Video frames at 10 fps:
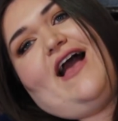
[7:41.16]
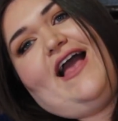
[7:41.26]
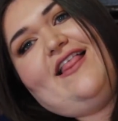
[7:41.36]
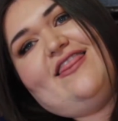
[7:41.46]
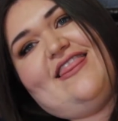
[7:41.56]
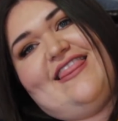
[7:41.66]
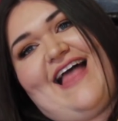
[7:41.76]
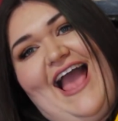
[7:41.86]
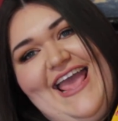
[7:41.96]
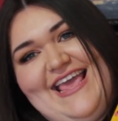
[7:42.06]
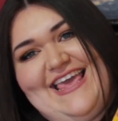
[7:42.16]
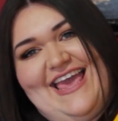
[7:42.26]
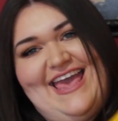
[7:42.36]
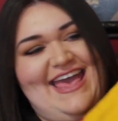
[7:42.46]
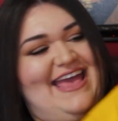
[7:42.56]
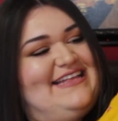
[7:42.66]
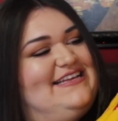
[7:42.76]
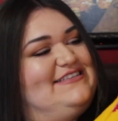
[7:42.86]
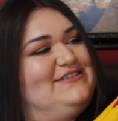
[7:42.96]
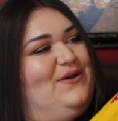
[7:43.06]
I like it.
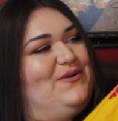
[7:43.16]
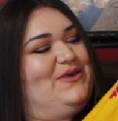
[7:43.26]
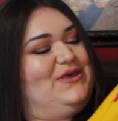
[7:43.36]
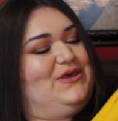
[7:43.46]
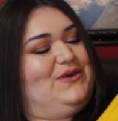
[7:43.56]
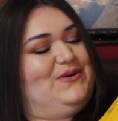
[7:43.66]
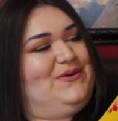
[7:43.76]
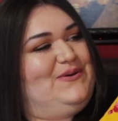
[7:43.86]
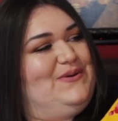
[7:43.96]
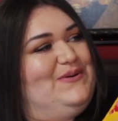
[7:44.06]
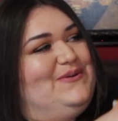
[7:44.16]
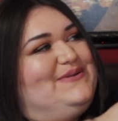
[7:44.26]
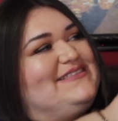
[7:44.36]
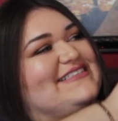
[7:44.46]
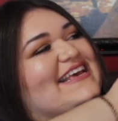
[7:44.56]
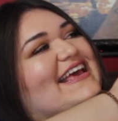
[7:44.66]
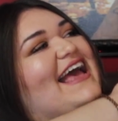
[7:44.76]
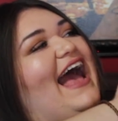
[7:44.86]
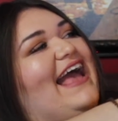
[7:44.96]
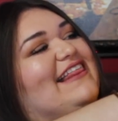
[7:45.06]
It's so cute.
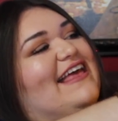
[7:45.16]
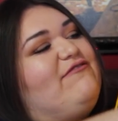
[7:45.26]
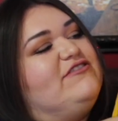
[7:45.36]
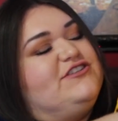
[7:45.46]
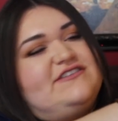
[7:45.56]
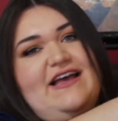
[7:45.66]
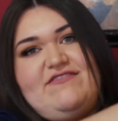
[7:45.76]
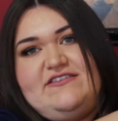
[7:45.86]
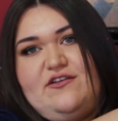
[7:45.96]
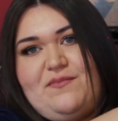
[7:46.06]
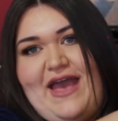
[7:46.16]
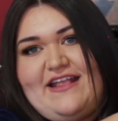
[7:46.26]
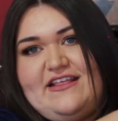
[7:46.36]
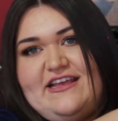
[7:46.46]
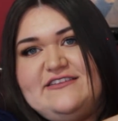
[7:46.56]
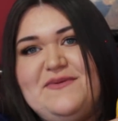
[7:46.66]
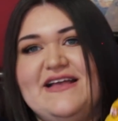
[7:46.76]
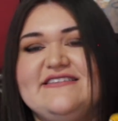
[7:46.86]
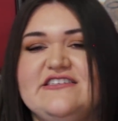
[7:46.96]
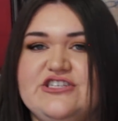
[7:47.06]
I like when shirts have these little panelings
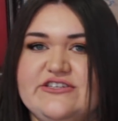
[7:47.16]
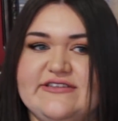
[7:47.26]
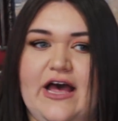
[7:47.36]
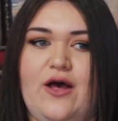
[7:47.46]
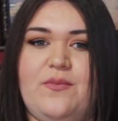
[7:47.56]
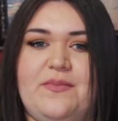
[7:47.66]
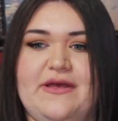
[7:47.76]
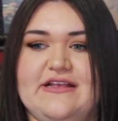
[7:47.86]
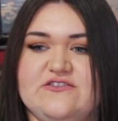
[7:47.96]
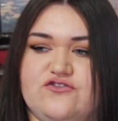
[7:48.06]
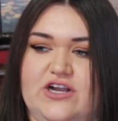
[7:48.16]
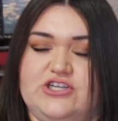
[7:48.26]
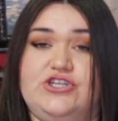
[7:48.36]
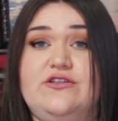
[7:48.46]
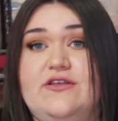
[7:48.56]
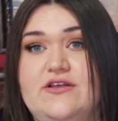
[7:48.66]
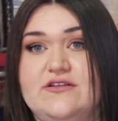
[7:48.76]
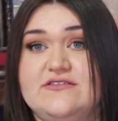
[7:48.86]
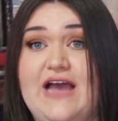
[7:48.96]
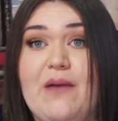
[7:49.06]
because it just helps structure
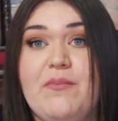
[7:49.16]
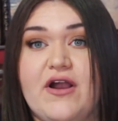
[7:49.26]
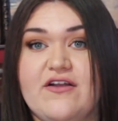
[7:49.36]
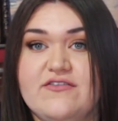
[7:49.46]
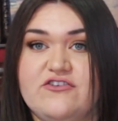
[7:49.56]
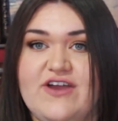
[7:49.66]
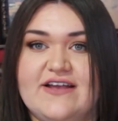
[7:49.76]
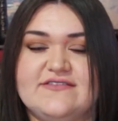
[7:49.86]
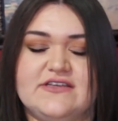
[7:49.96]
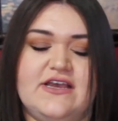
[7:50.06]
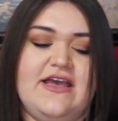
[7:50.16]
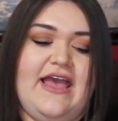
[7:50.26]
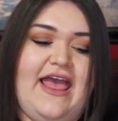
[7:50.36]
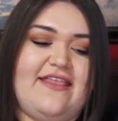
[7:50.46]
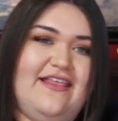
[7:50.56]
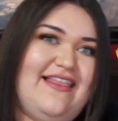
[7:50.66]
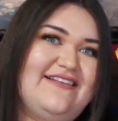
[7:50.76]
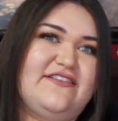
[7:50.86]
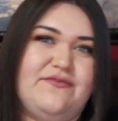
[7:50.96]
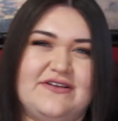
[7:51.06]
the top part of the dress and then
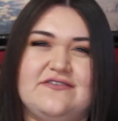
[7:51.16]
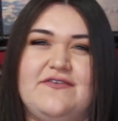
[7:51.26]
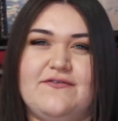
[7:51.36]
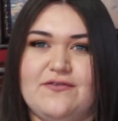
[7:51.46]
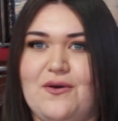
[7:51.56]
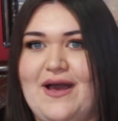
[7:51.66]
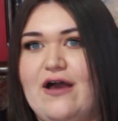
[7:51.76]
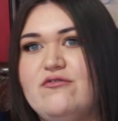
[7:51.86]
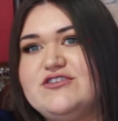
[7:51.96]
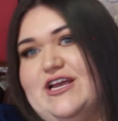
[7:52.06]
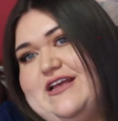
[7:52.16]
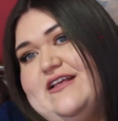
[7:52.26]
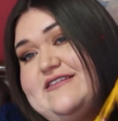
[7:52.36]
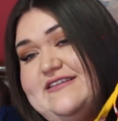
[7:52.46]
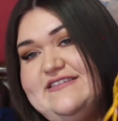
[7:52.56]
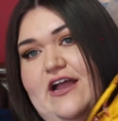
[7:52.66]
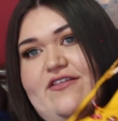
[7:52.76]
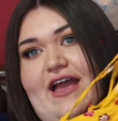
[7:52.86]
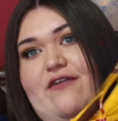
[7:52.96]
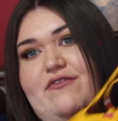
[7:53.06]
lets the rest of it flow out, which it's a
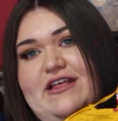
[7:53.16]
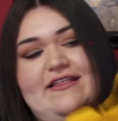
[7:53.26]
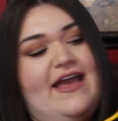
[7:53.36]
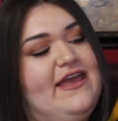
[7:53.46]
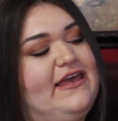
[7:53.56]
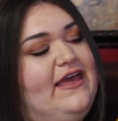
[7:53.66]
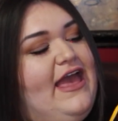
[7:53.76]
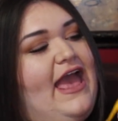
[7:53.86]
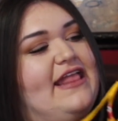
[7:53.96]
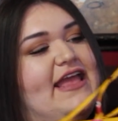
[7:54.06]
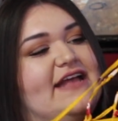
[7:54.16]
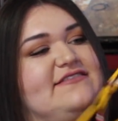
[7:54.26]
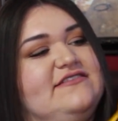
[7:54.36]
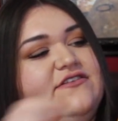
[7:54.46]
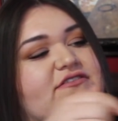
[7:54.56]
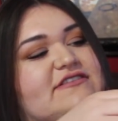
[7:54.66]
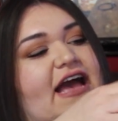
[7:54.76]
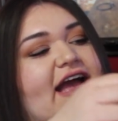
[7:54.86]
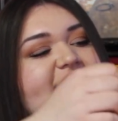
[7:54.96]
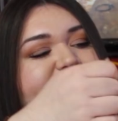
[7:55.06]
style that I really like. And it has these little
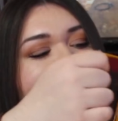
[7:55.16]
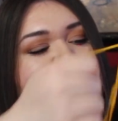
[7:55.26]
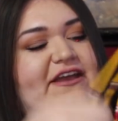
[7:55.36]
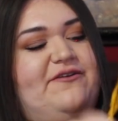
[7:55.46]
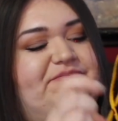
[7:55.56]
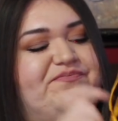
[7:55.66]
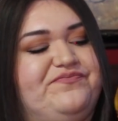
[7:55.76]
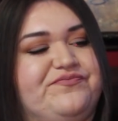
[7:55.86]
ties right here.